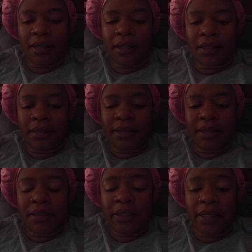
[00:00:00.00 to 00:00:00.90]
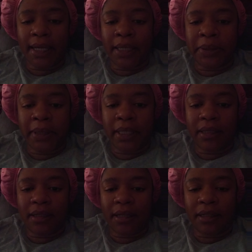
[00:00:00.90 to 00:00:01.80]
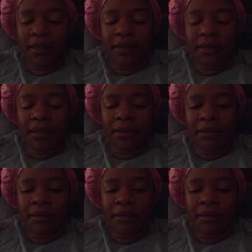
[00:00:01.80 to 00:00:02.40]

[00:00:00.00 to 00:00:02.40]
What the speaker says: in her health, and